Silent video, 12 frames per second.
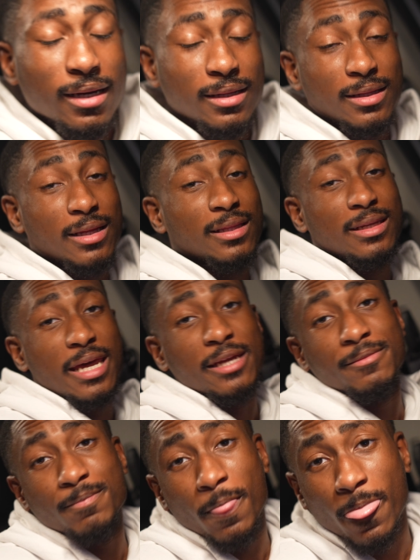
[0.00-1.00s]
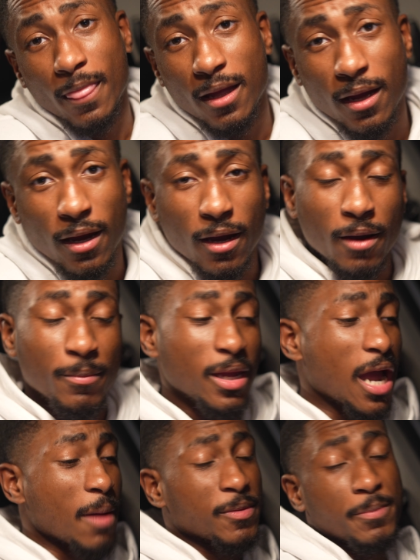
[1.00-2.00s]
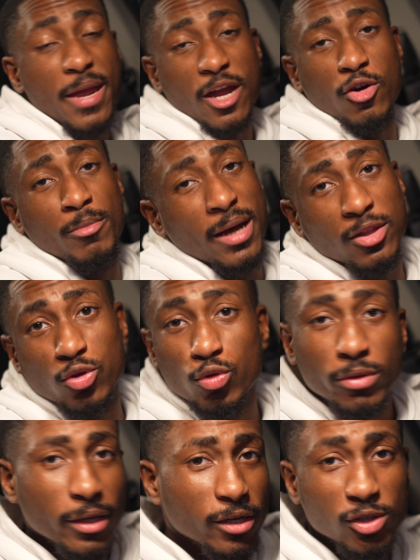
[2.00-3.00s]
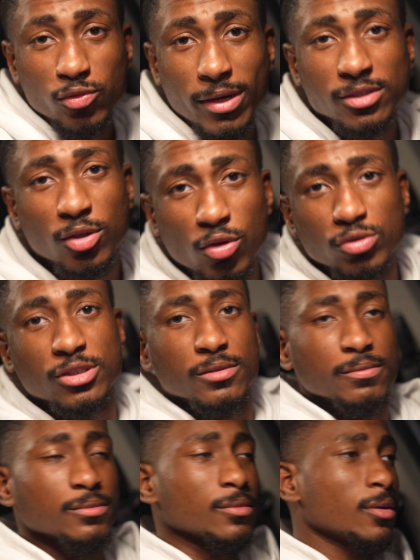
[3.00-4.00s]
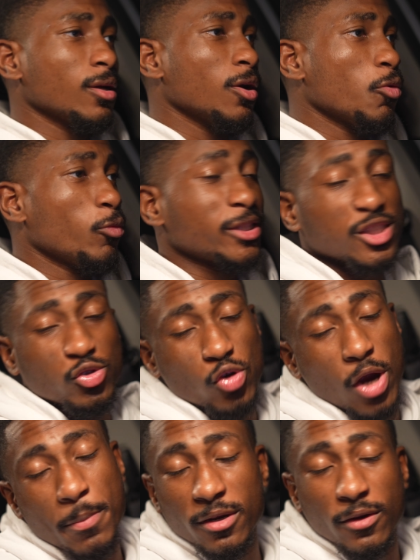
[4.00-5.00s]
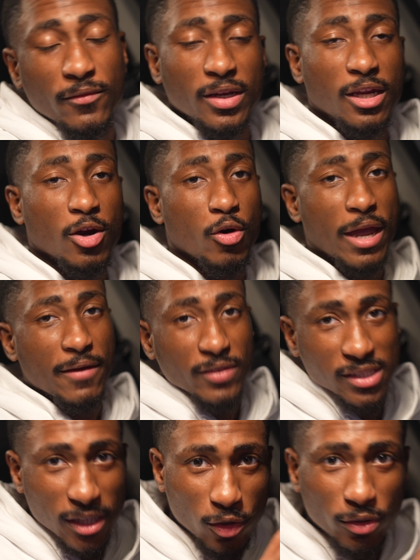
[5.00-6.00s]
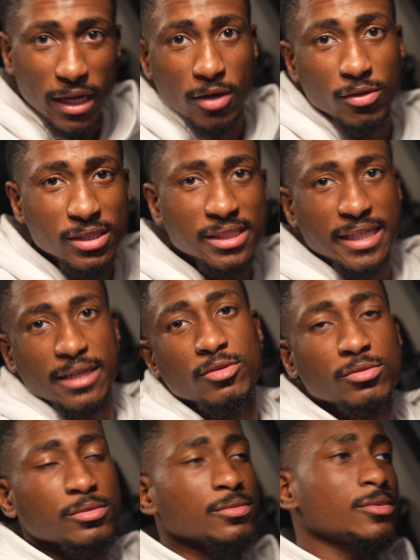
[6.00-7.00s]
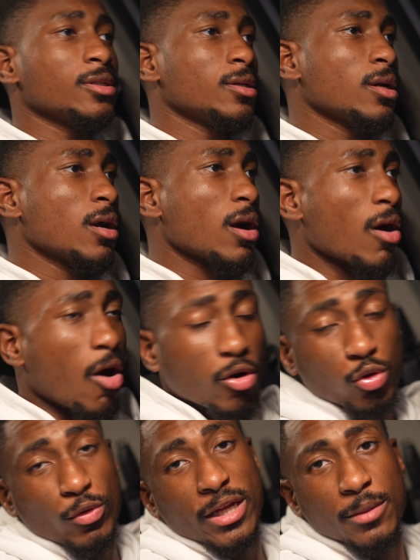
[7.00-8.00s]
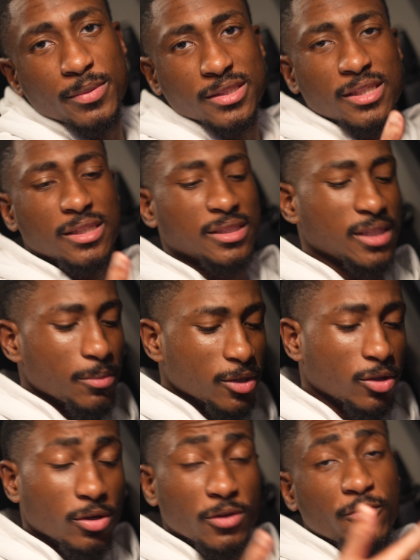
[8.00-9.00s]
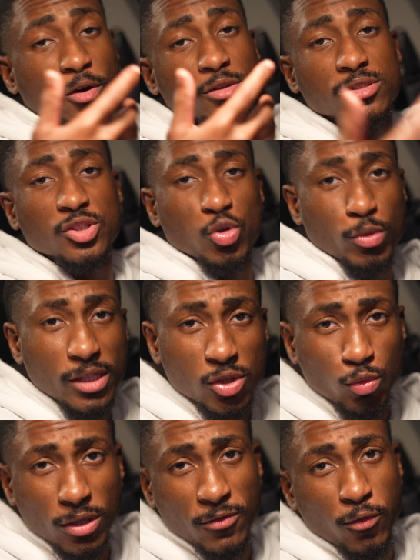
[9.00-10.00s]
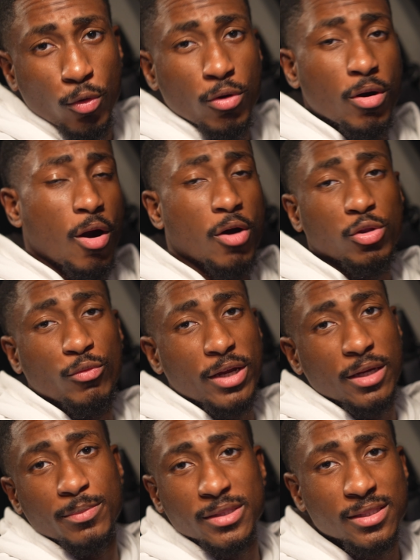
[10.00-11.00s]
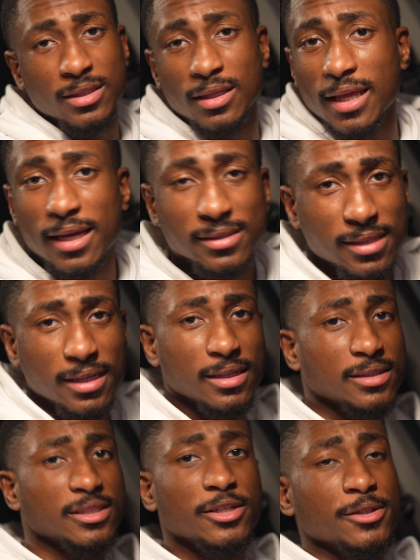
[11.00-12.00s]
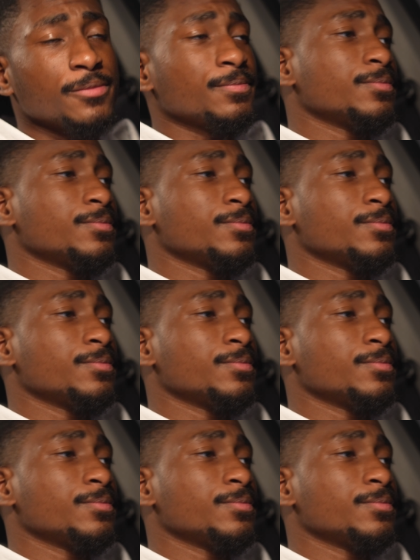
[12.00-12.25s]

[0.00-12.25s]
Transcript: another day of me hopping back on my New Year's resolution, which is dropping a video every single day on this channel, all the way up until December 31st, 2024, all the way up until the last day of this year.